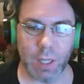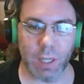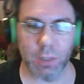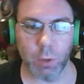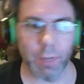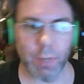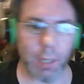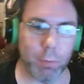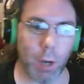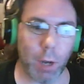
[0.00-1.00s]
Sort of an
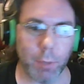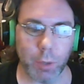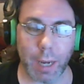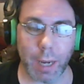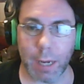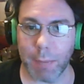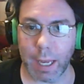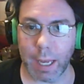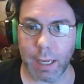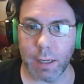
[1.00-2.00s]
impromptu
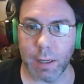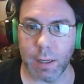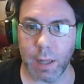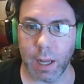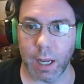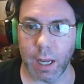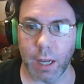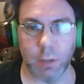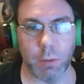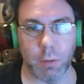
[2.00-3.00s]
AMA, and I
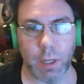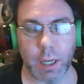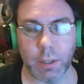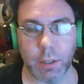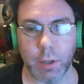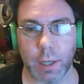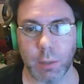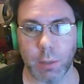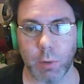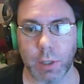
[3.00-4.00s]
also wanted to ask you guys
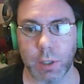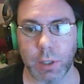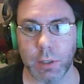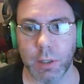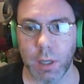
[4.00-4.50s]
some questions.